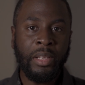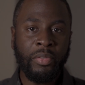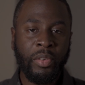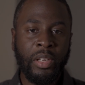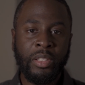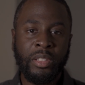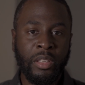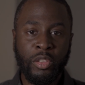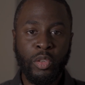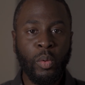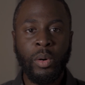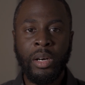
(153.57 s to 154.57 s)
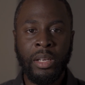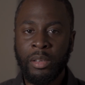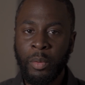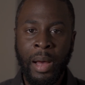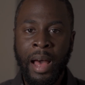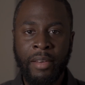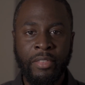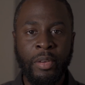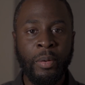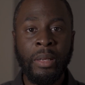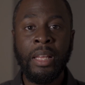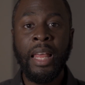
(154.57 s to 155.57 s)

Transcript: friends, and so on, or what have you,